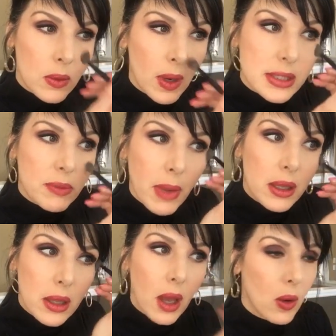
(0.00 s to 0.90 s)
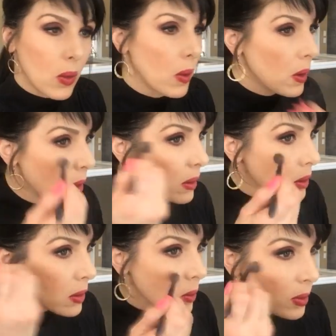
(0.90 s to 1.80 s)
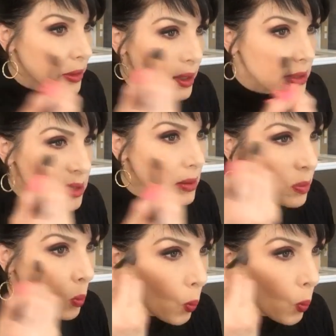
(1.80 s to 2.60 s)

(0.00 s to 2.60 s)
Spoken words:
the rest of my glow with this.